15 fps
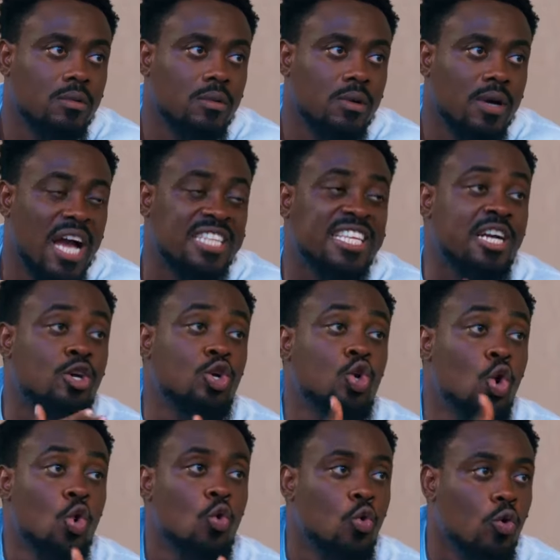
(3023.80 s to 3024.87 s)
What? I said
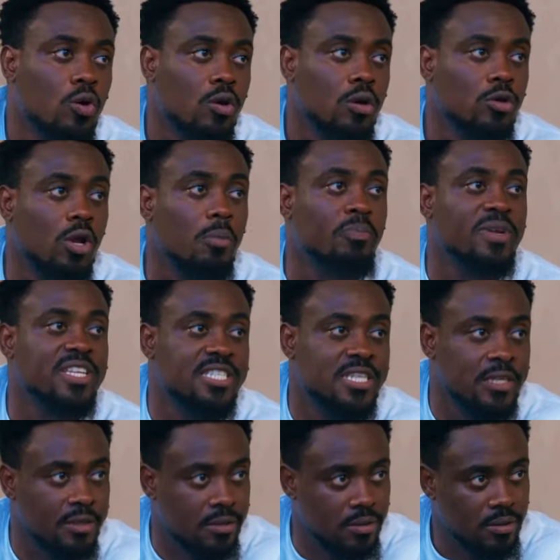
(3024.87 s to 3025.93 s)
glow, not
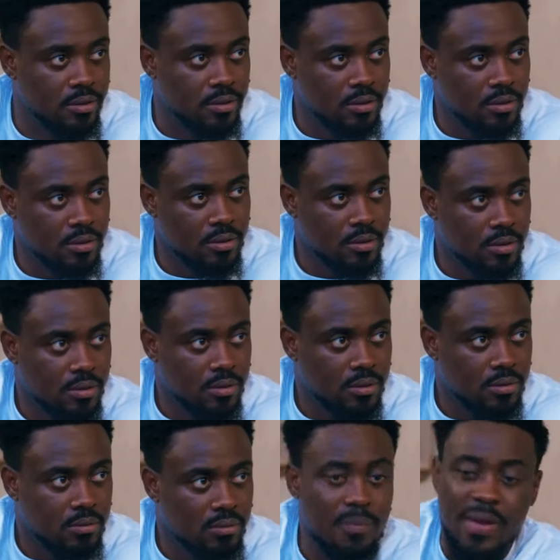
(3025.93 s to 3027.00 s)
bleaching.
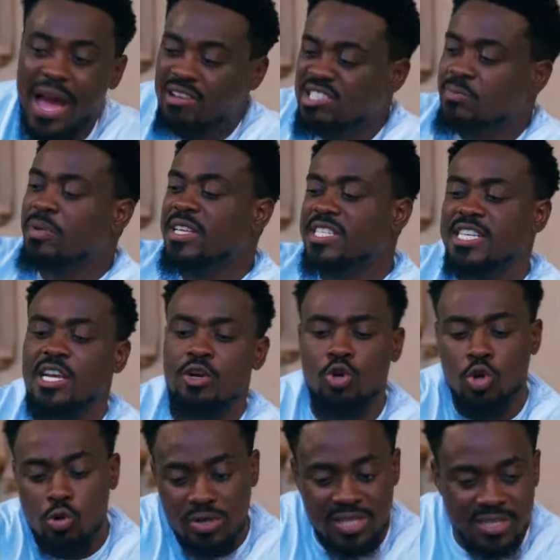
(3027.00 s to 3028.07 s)
Baby, how is bleaching and
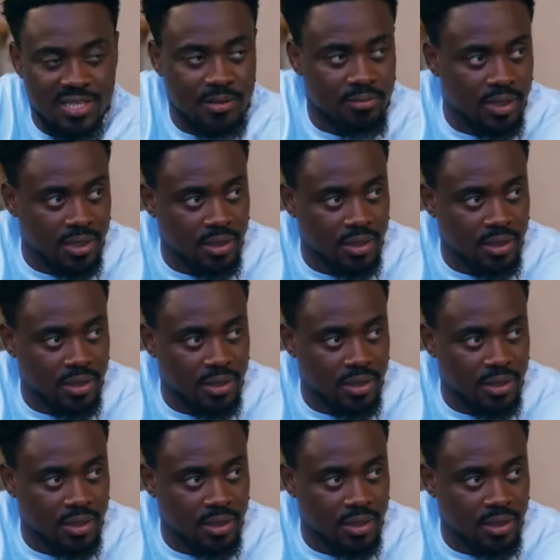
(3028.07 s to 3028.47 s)
glowing the same